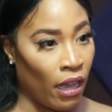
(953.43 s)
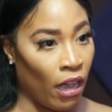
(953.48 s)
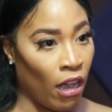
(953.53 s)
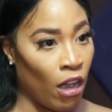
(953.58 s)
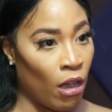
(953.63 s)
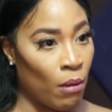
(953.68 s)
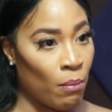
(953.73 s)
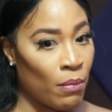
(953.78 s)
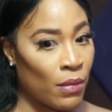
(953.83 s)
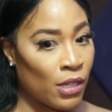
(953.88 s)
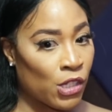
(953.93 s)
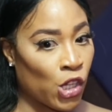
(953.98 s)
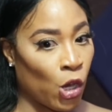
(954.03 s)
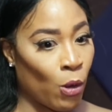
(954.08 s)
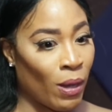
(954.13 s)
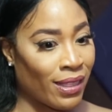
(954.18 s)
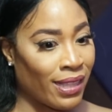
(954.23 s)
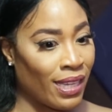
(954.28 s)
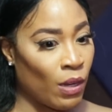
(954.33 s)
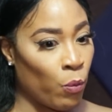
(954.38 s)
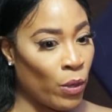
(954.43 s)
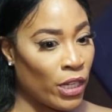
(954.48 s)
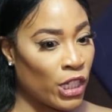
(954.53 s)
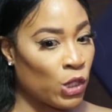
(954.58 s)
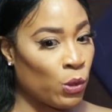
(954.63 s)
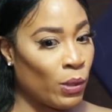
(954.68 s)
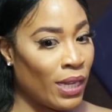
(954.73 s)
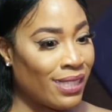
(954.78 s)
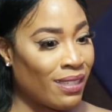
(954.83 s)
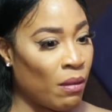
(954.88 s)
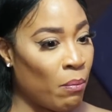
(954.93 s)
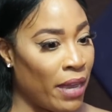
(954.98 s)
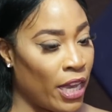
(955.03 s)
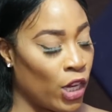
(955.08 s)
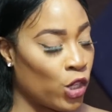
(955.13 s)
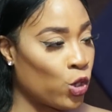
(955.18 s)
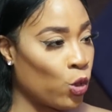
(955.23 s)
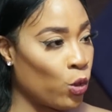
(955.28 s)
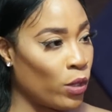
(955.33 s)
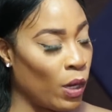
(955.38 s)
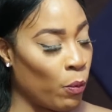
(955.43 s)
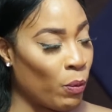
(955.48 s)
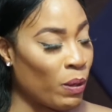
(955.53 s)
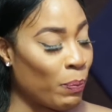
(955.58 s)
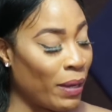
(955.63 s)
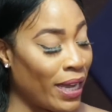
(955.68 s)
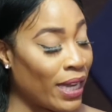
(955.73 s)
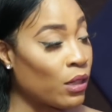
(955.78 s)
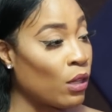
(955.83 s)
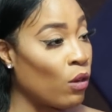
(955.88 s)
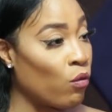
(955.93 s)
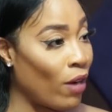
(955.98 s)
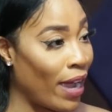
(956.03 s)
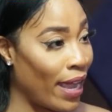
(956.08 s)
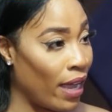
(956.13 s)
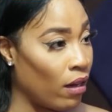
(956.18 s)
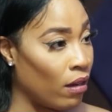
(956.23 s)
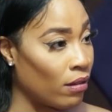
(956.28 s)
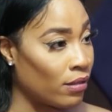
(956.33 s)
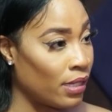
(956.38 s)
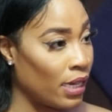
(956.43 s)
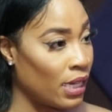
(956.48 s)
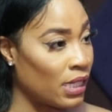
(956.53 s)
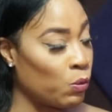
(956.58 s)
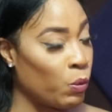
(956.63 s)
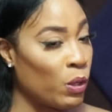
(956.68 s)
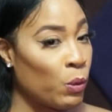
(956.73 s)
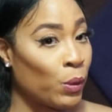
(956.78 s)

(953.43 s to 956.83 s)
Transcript: Um, so I think we just need to make sure that we pick the right artist.